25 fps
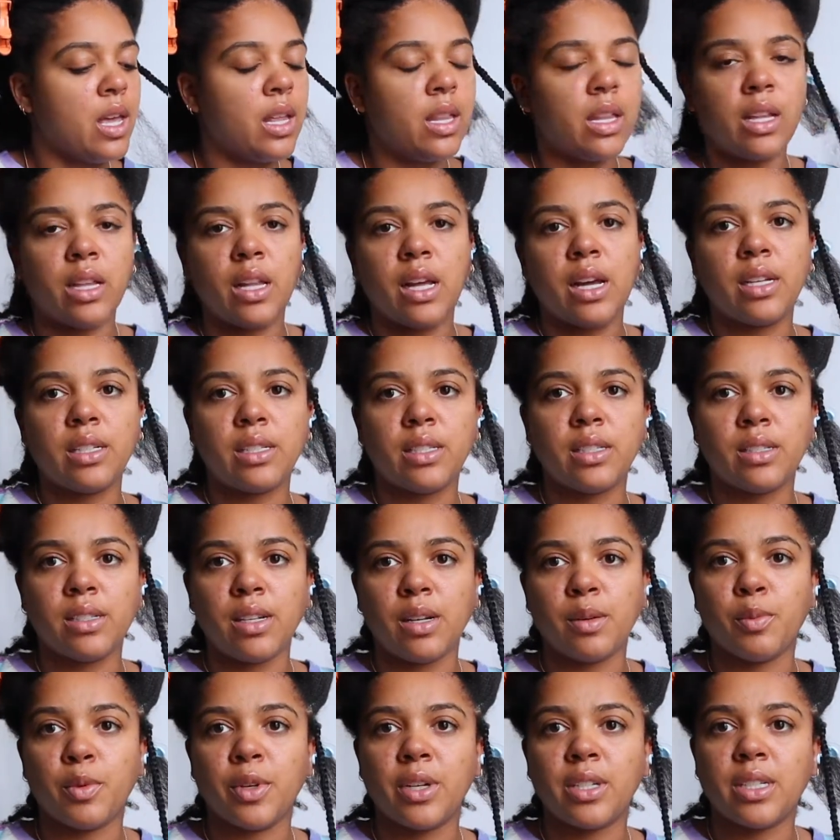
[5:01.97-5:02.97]
The last set
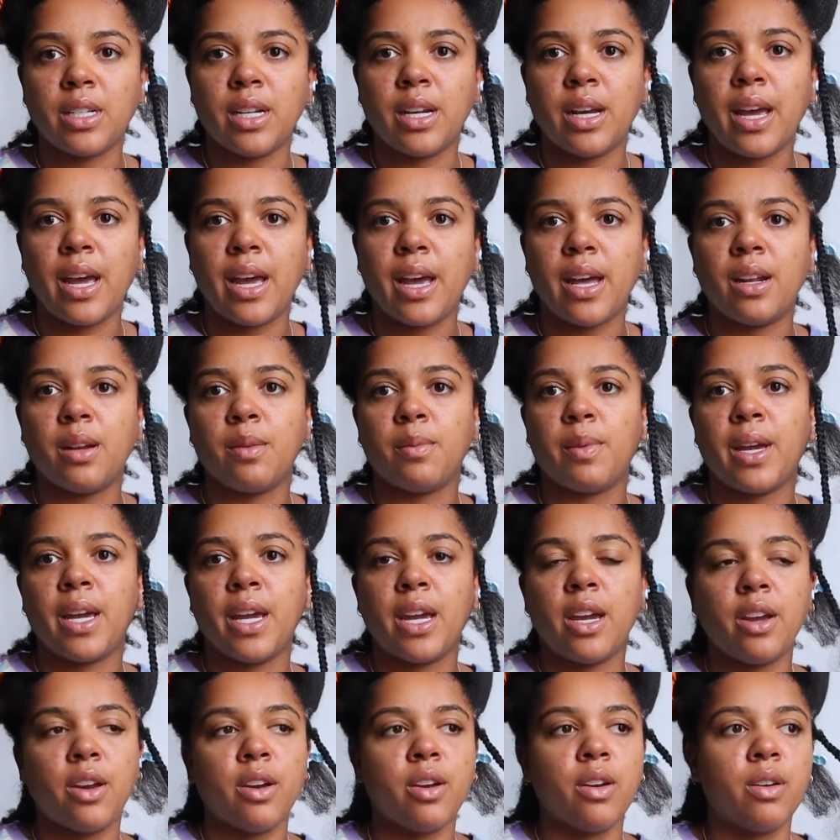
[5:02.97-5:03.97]
of braids that I had in my
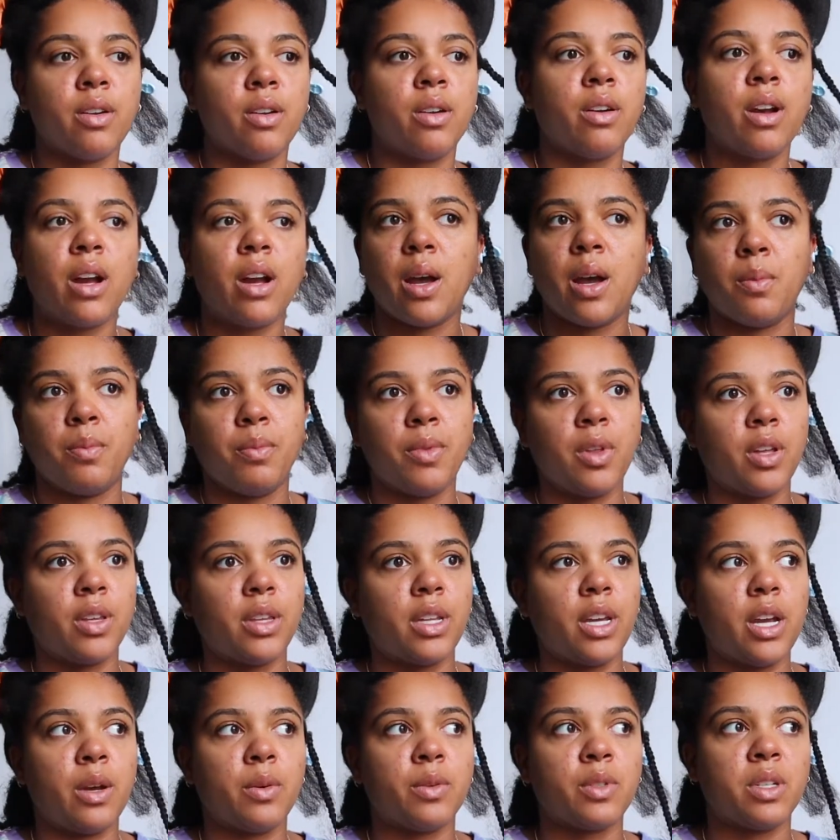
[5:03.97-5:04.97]
hair, thought
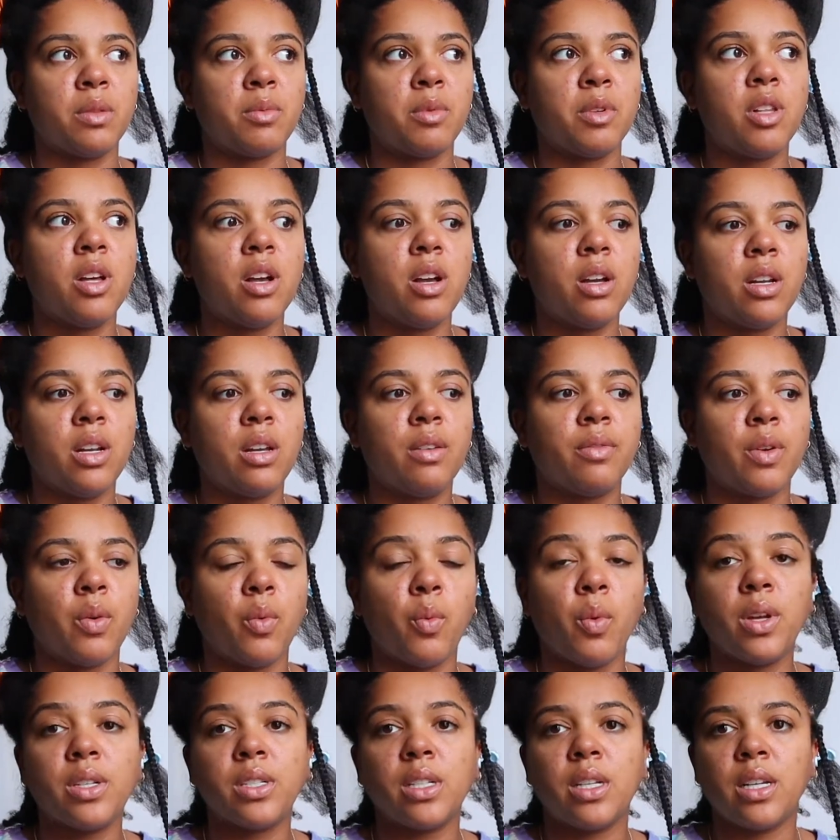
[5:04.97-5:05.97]
the hair was gonna be long enough. It
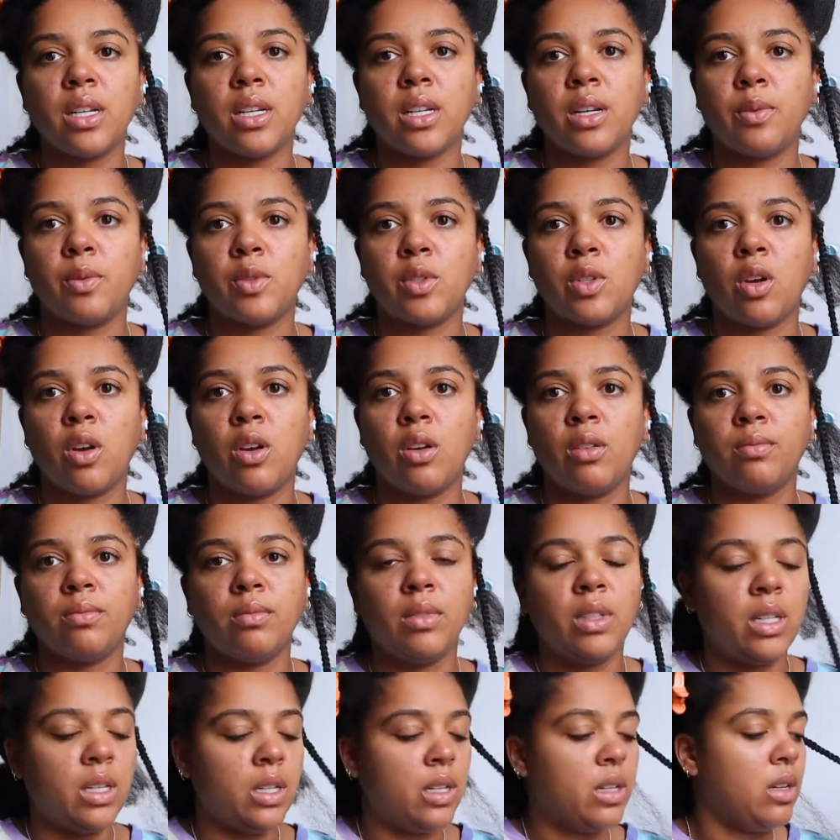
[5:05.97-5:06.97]
wasn't. It was
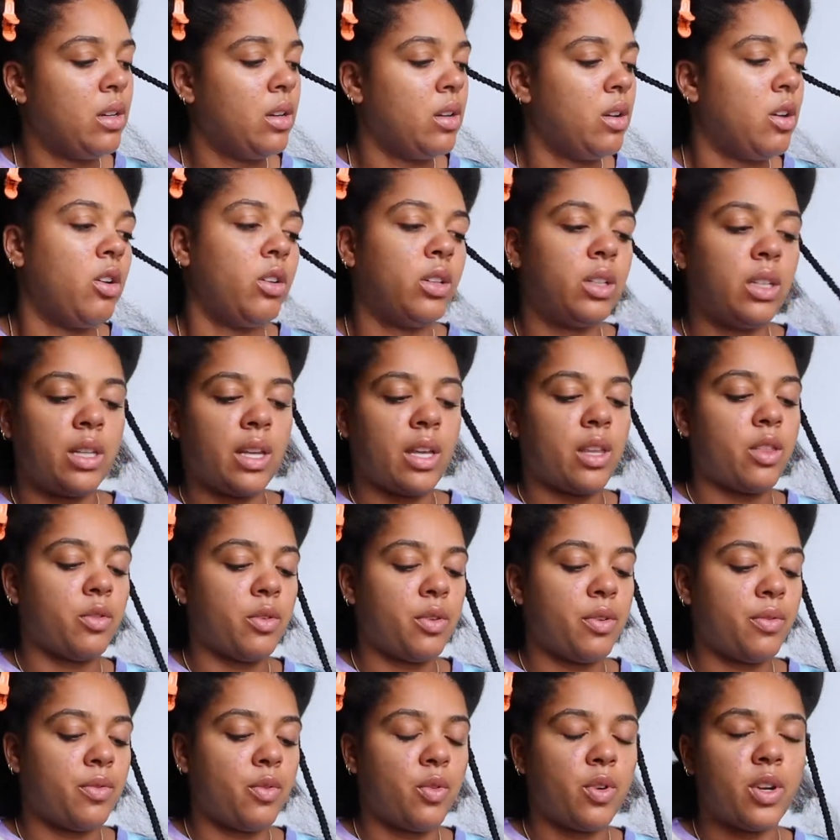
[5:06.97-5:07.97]
only like 3
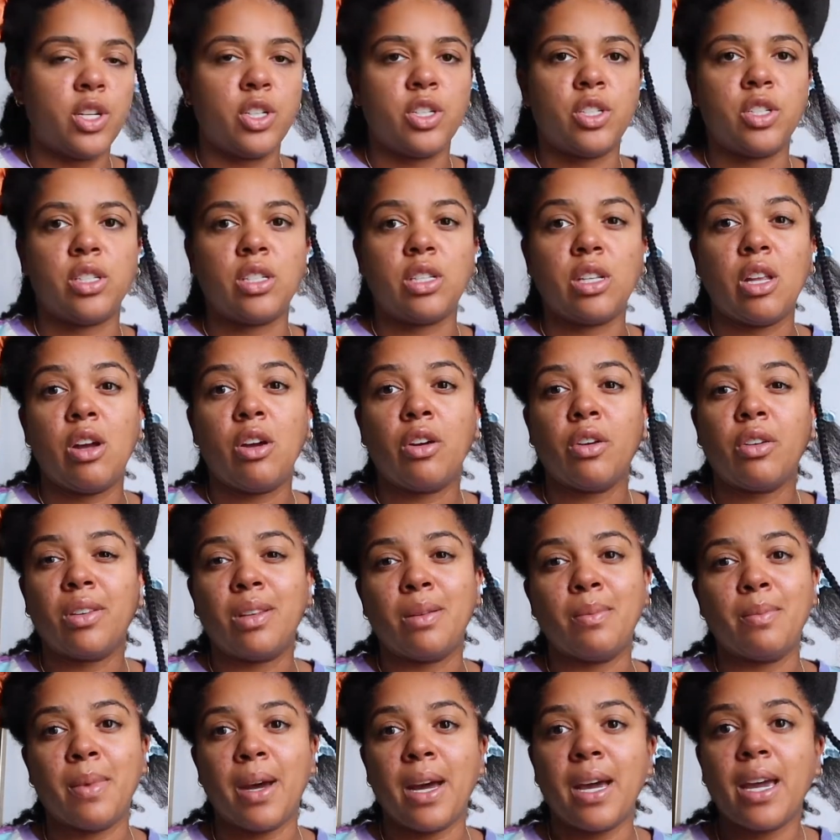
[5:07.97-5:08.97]
or 4 inches longer
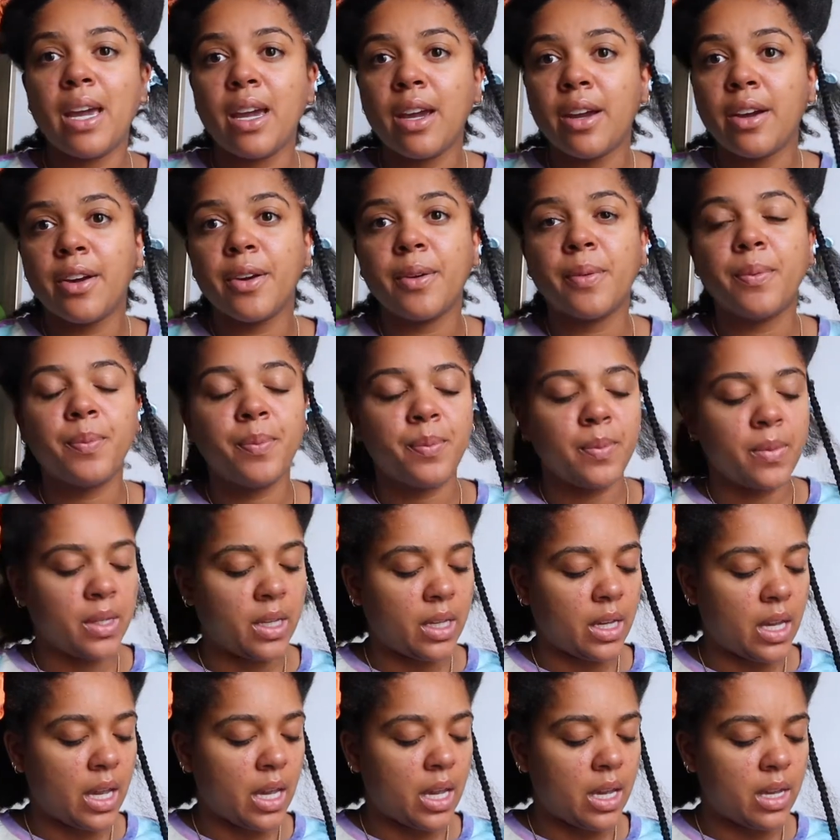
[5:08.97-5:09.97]
than my hair.
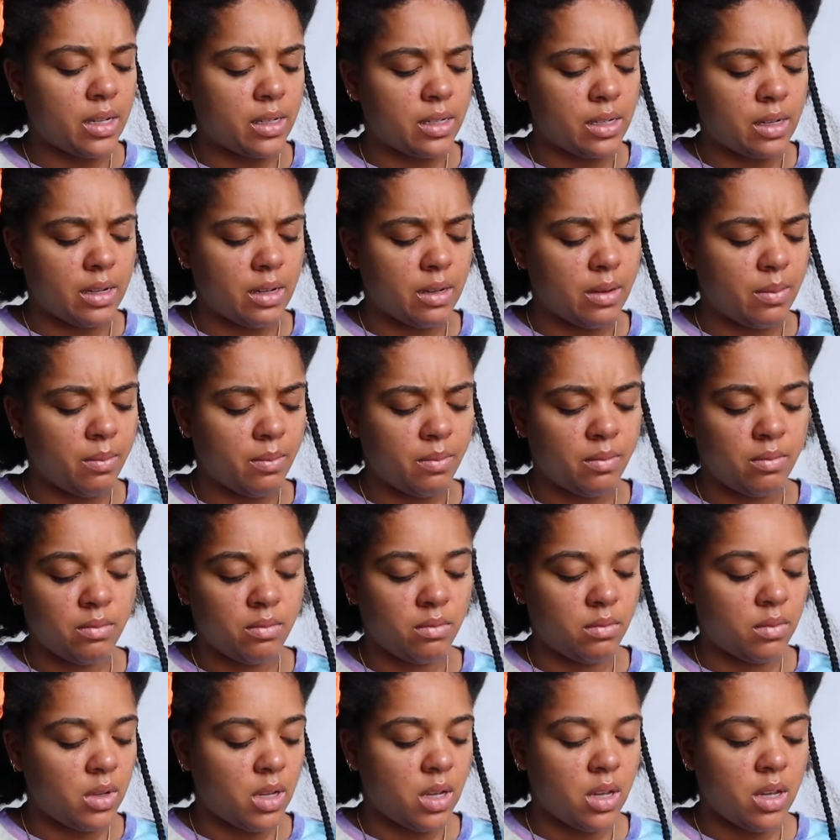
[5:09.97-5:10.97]
And
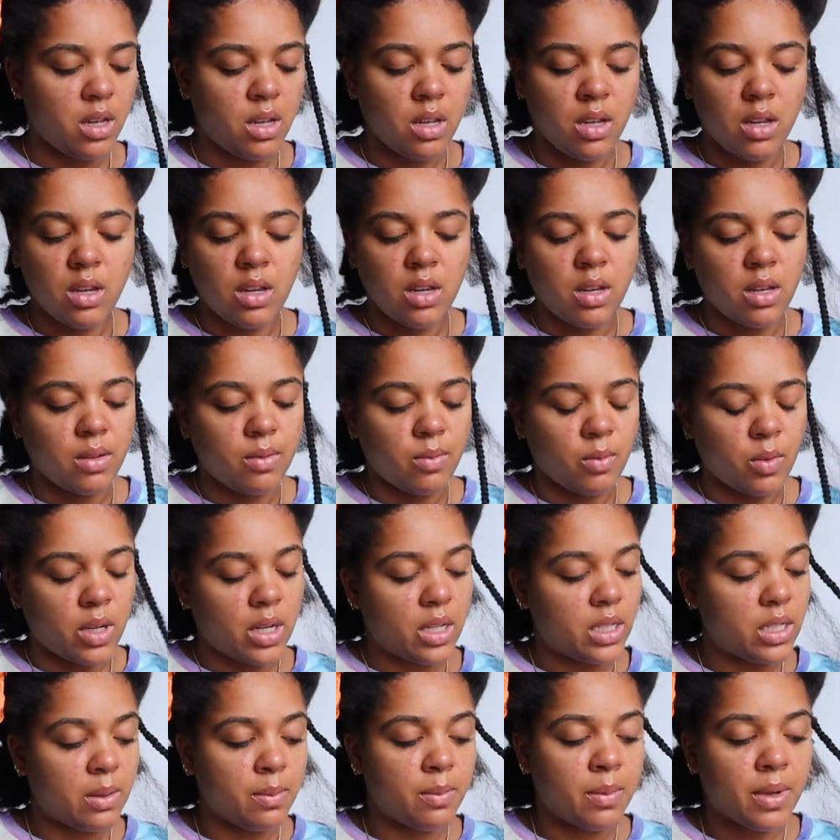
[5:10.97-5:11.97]
when
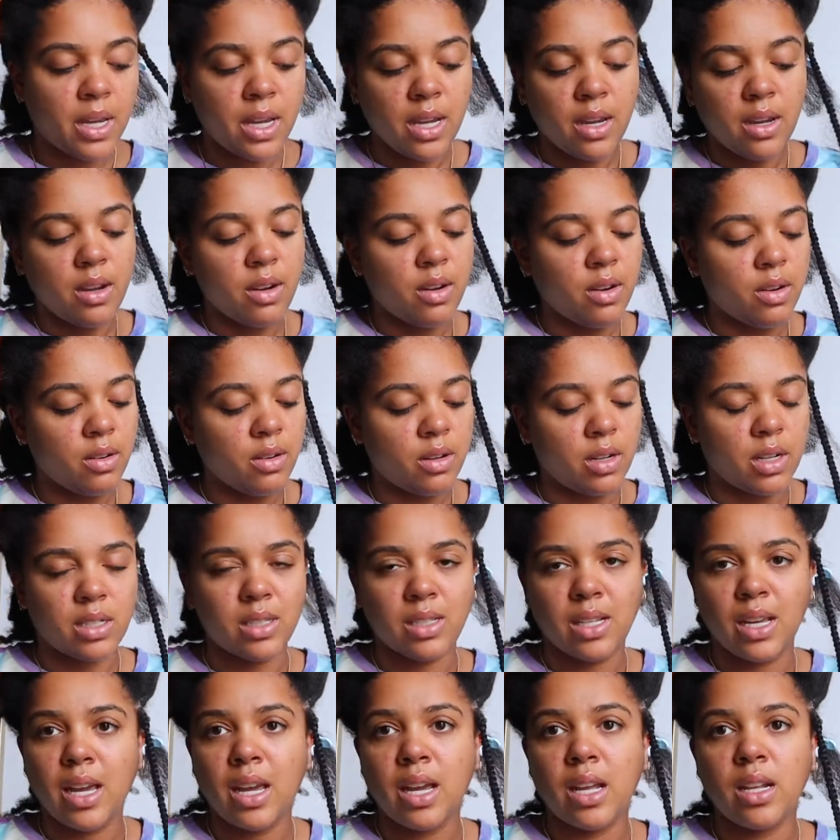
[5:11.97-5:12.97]
I dipped my hair, because
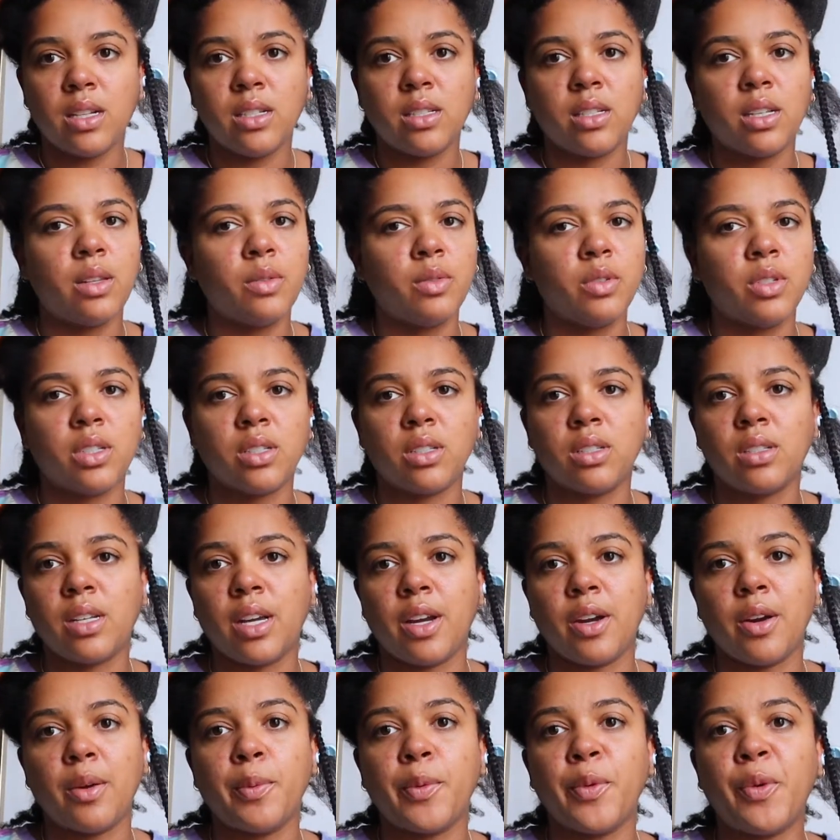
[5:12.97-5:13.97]
the ends, it was just
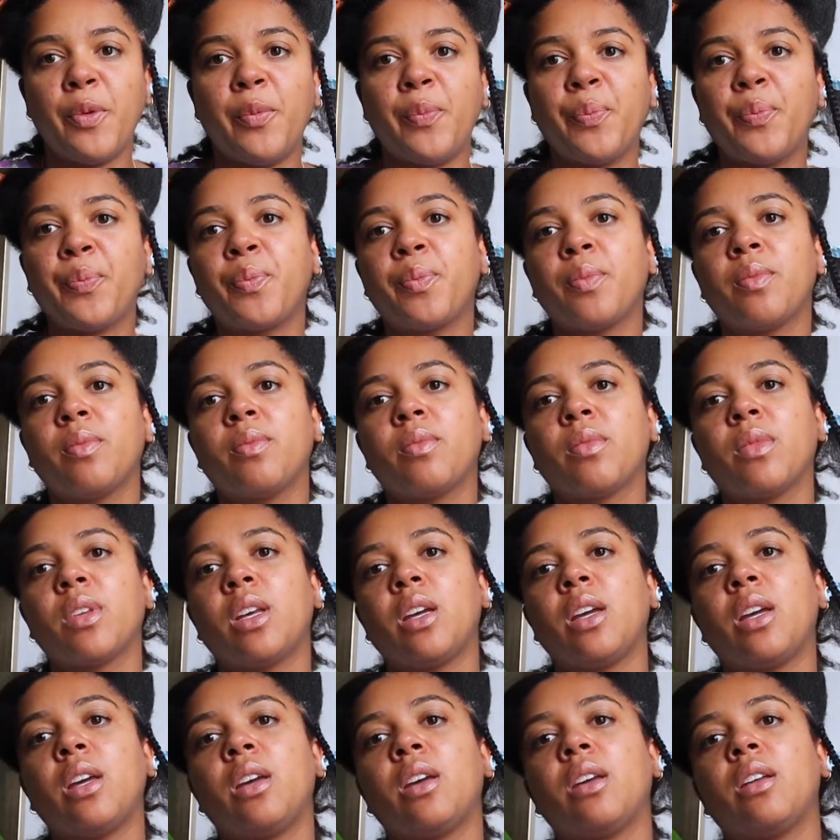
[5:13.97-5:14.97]
terrible.
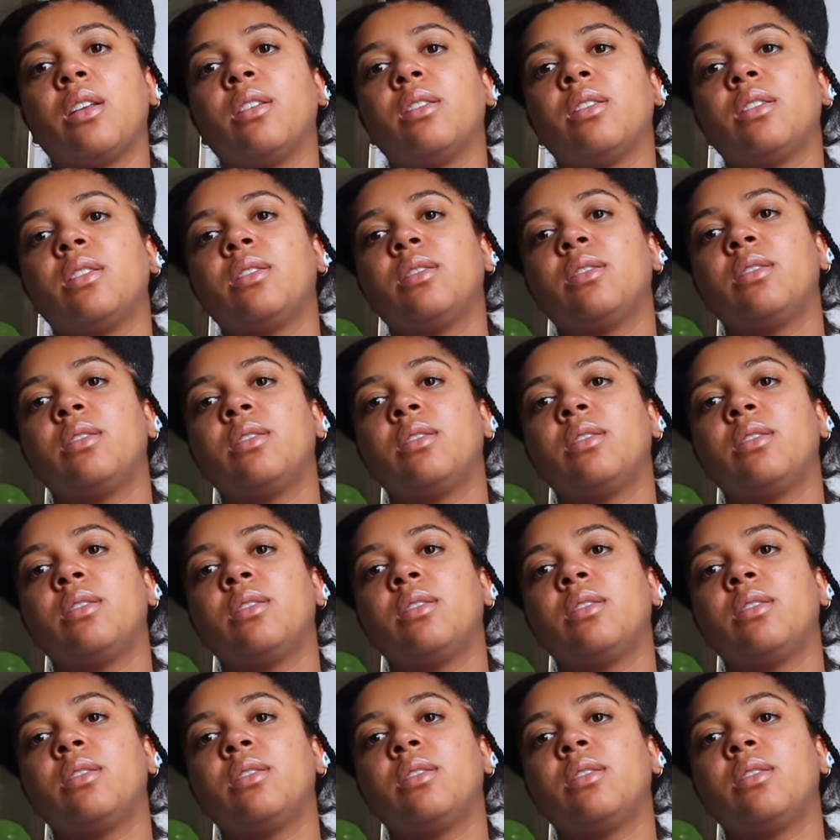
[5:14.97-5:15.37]
And